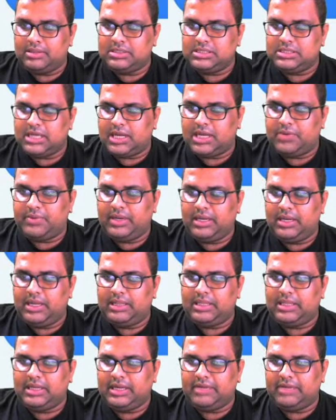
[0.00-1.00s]
January
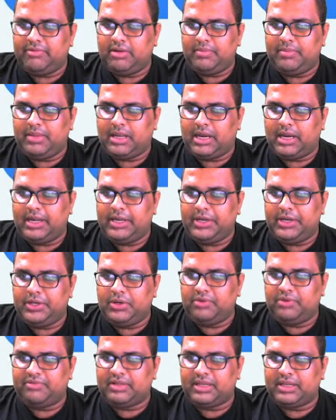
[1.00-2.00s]
11th, and it will be
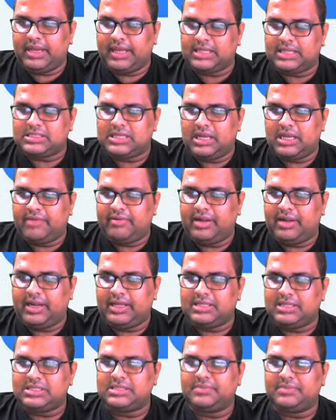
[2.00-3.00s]
continued for the next 11
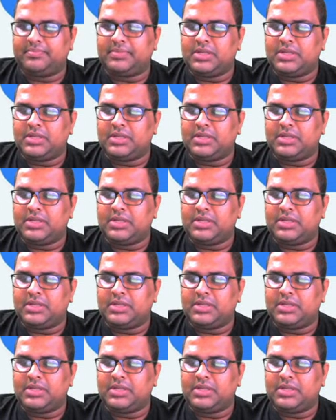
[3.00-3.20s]
days.